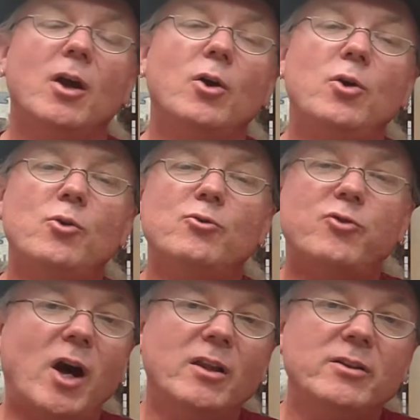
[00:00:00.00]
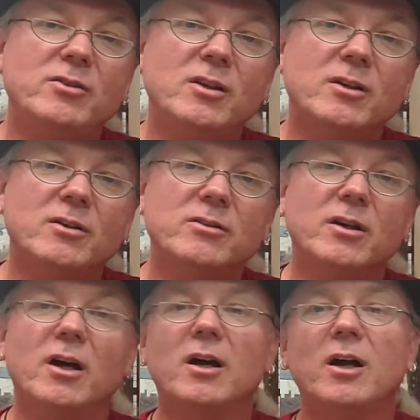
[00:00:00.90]
who
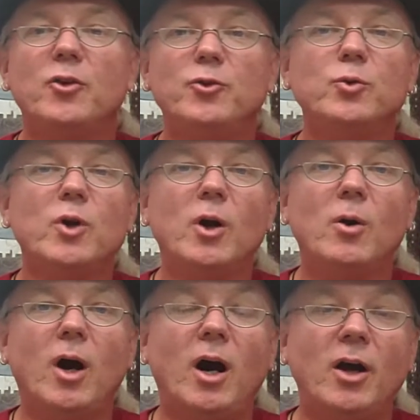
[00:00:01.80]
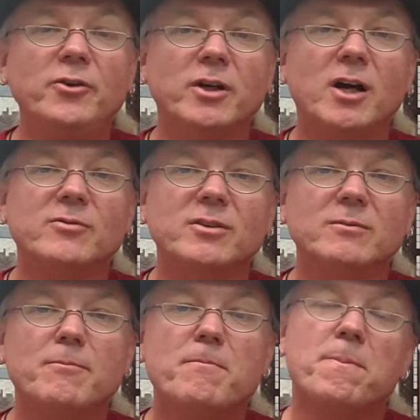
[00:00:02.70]
volunteered uh, to go undercover